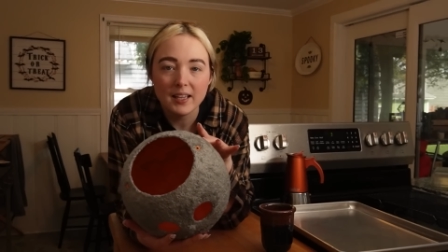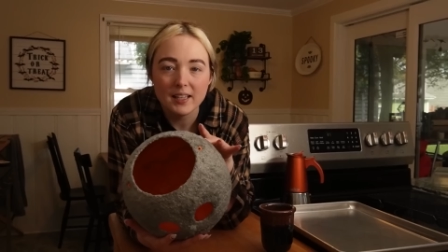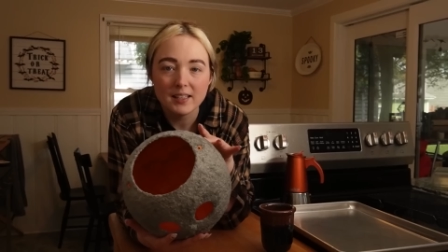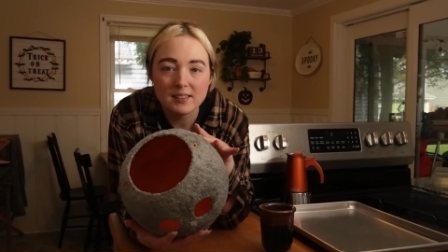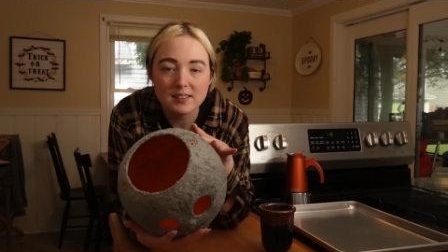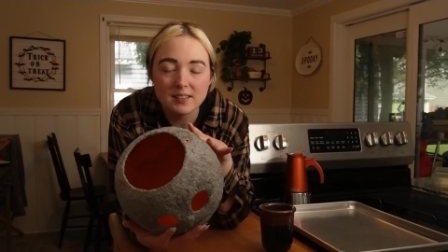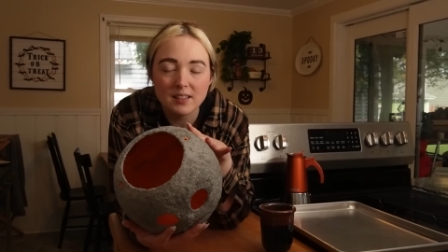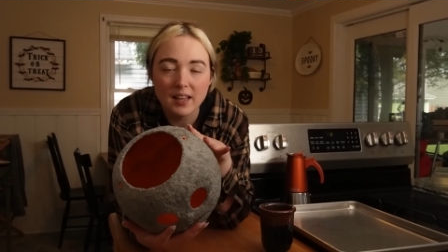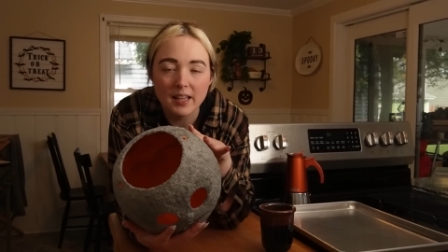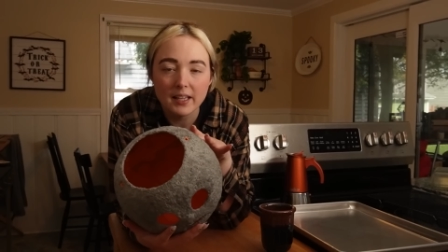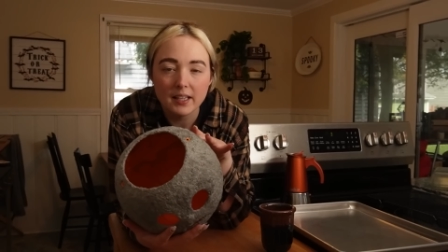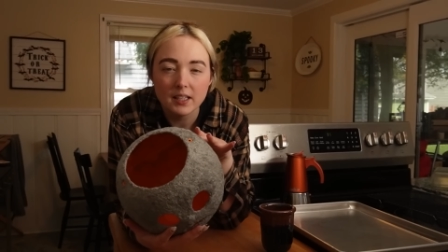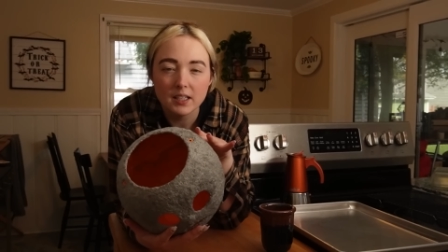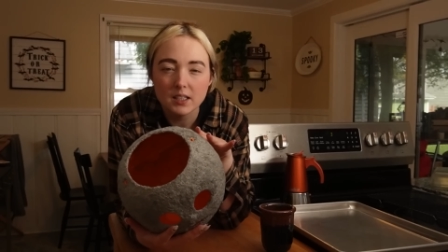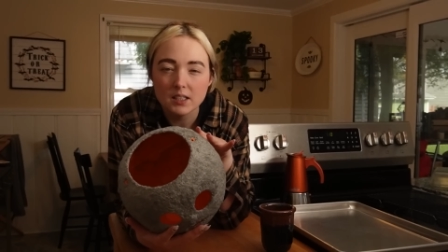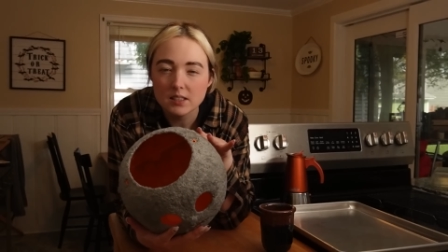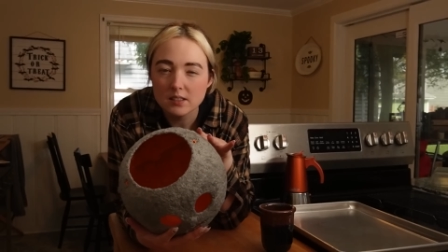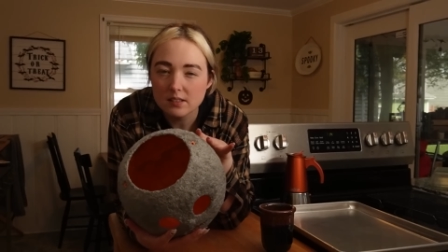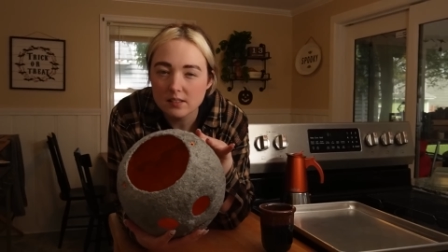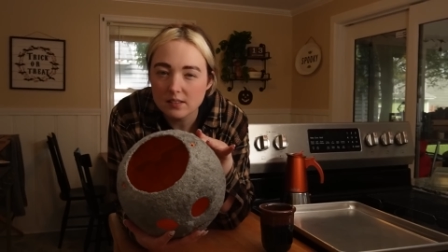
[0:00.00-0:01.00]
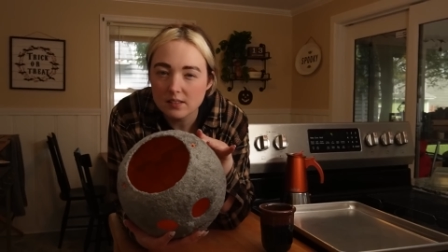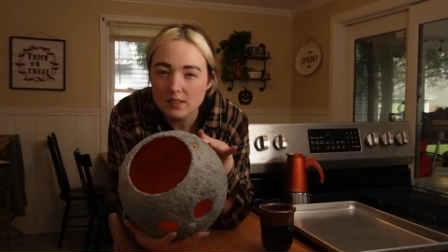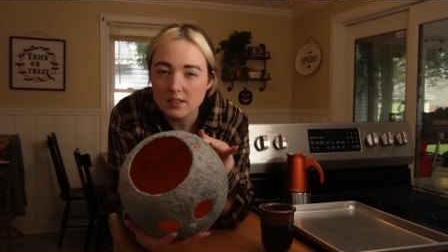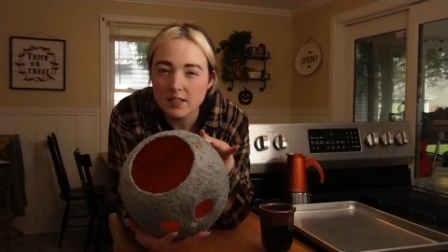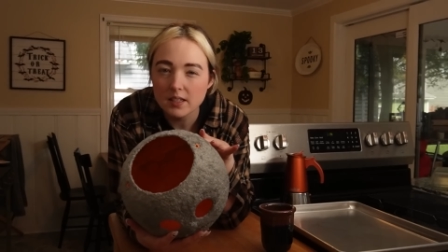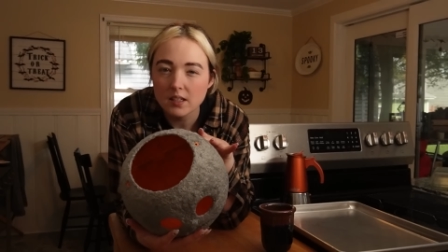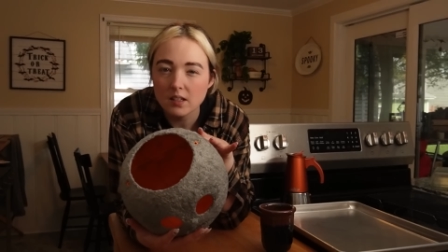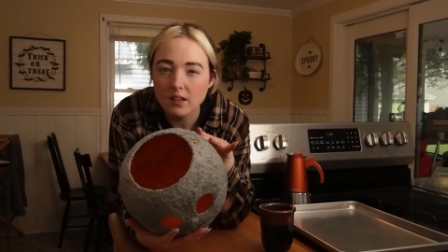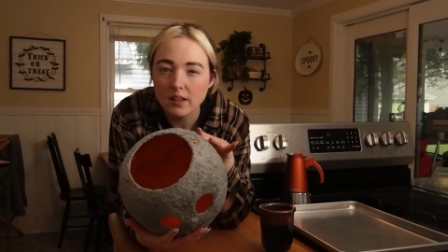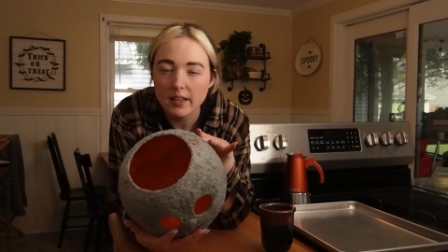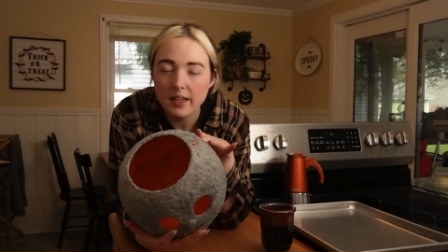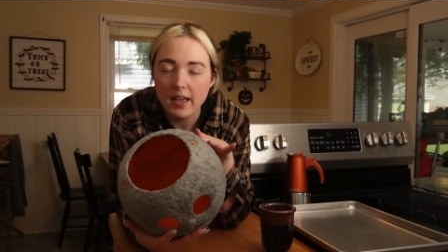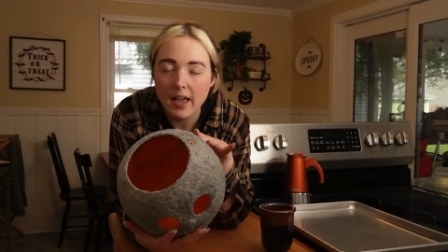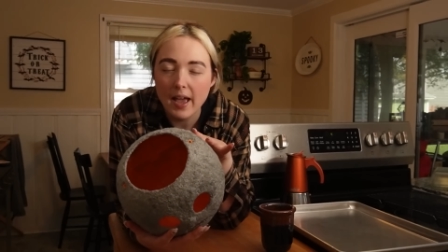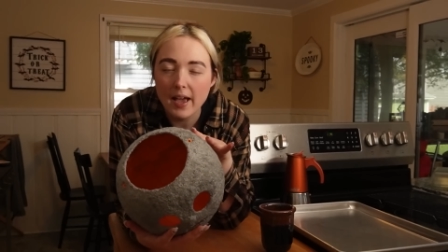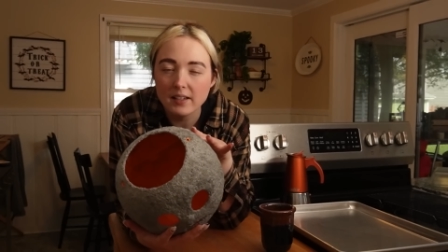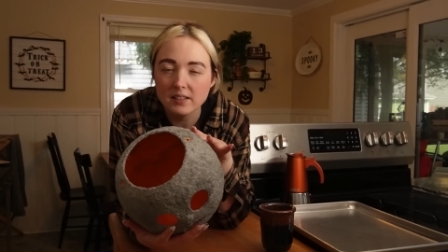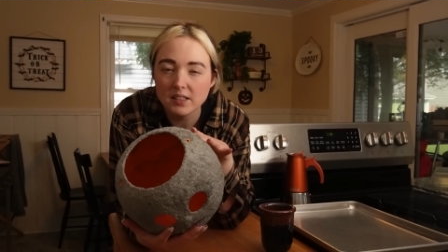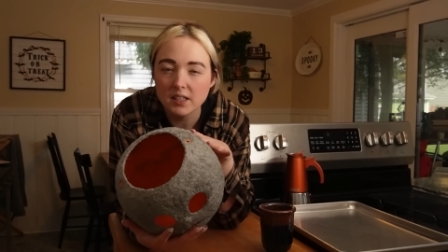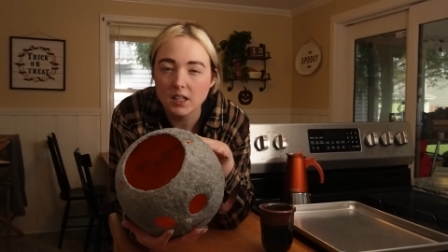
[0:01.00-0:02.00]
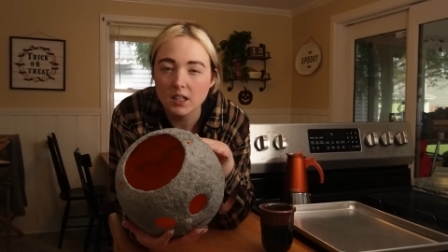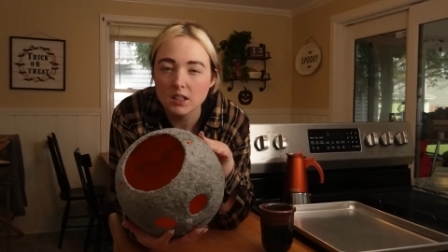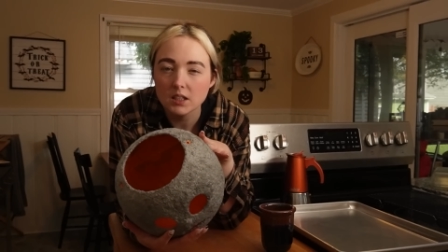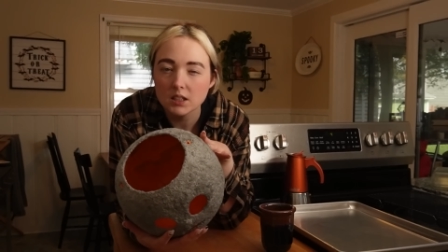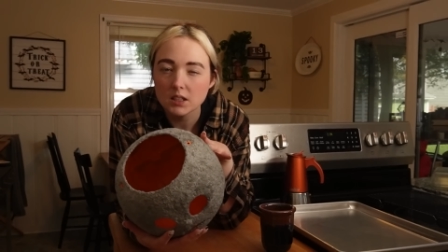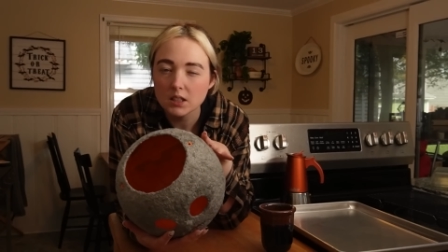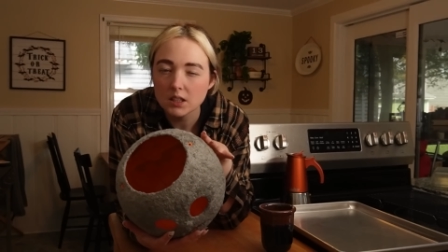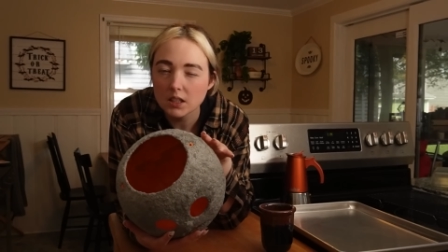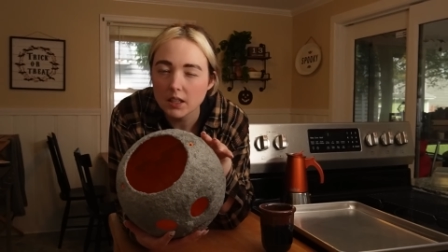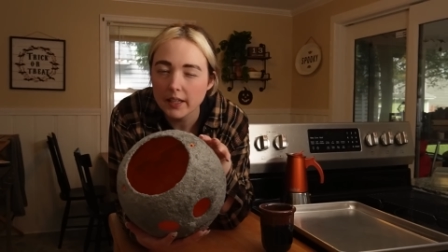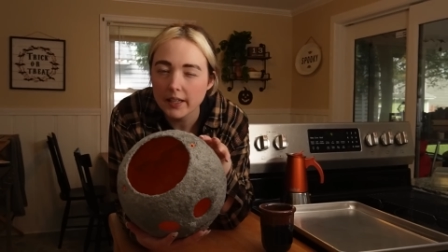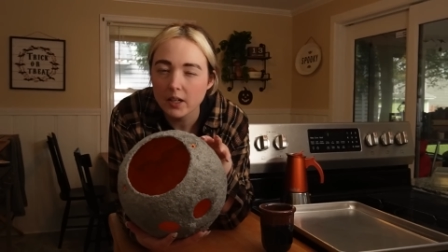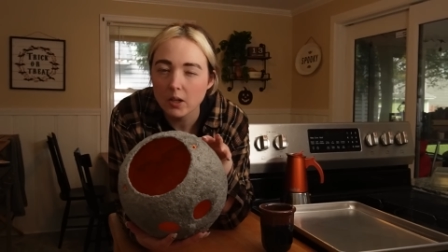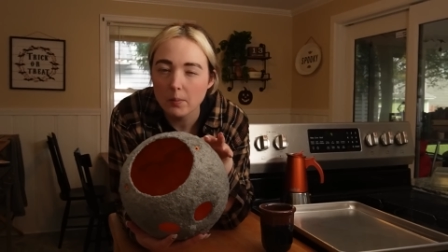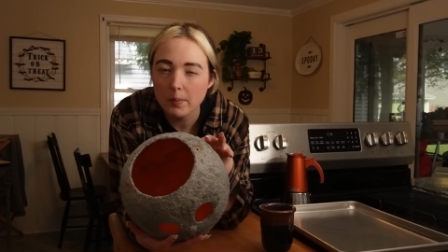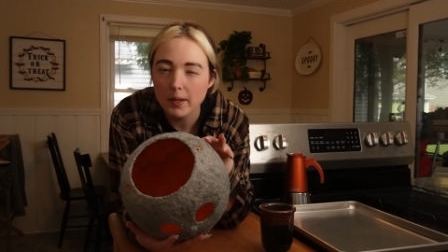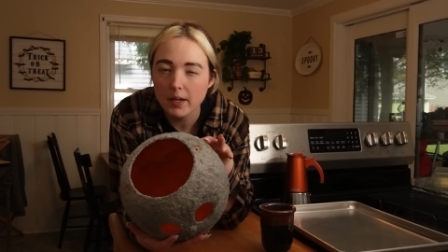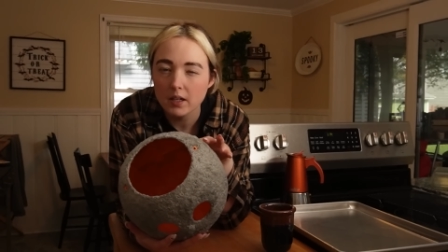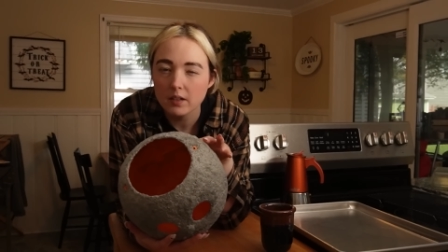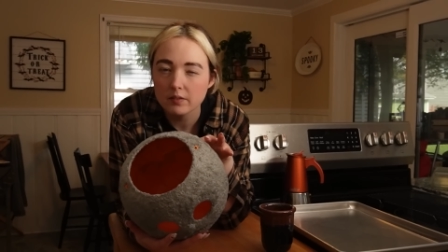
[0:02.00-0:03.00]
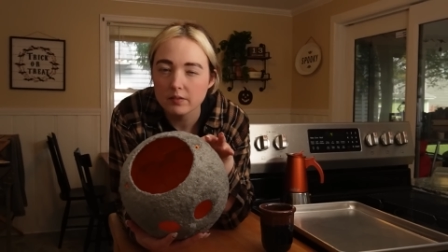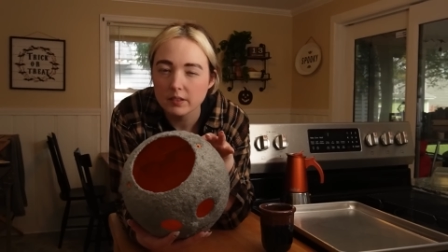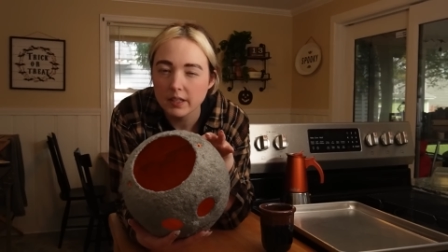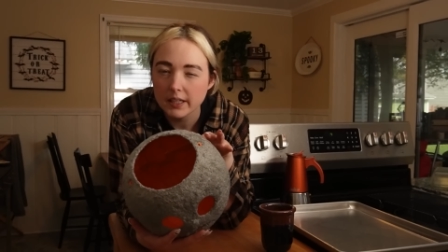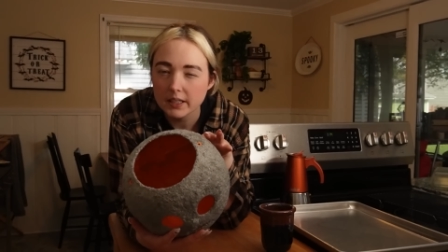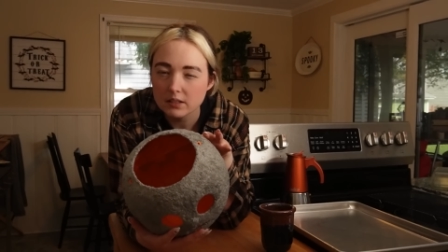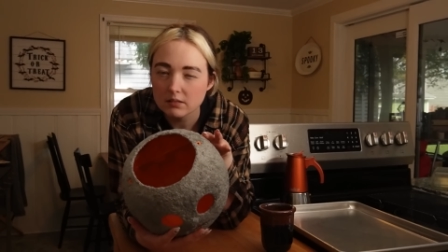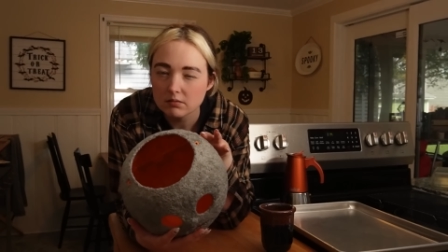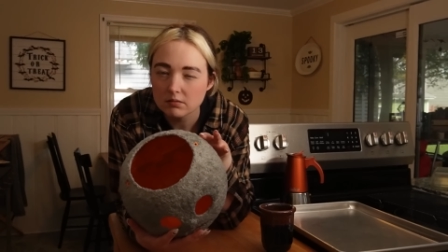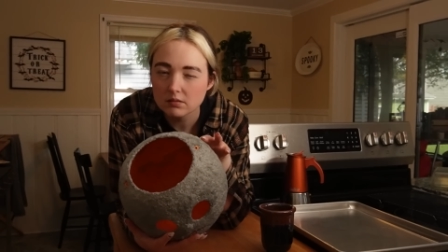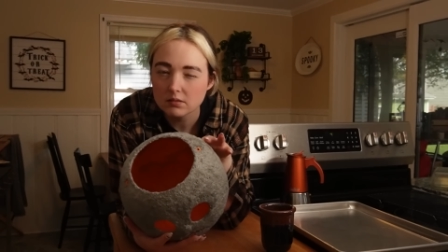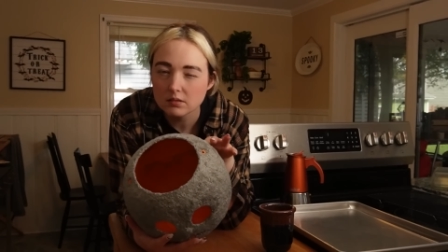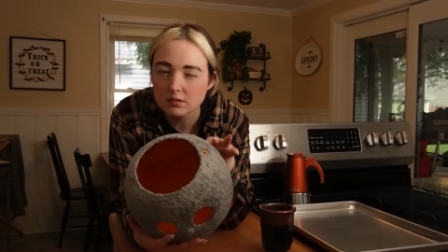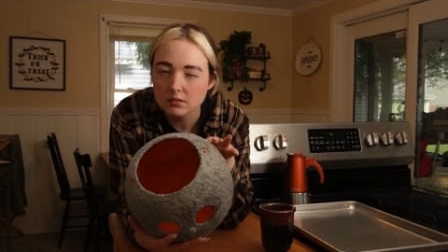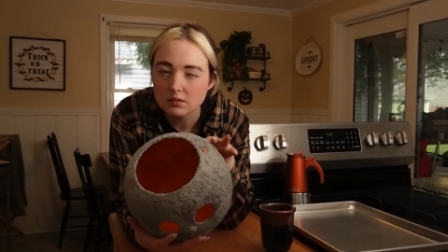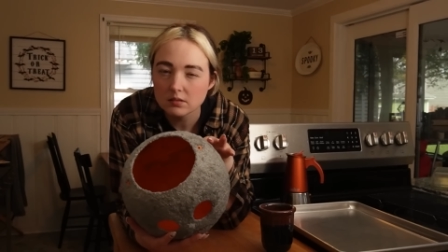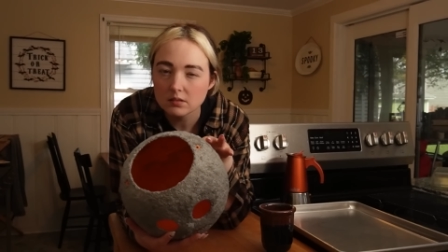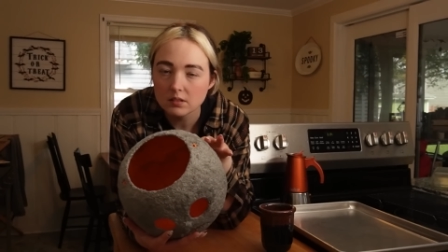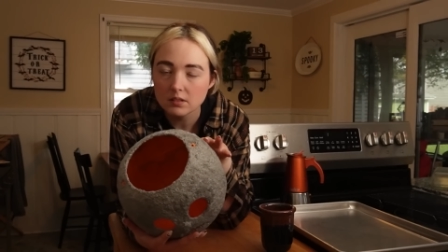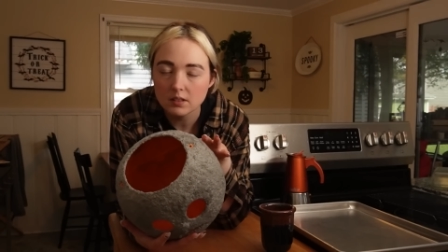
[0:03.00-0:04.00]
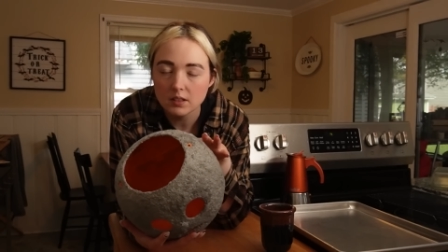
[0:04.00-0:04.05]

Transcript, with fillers: it's like still it has like a little bit of like mm,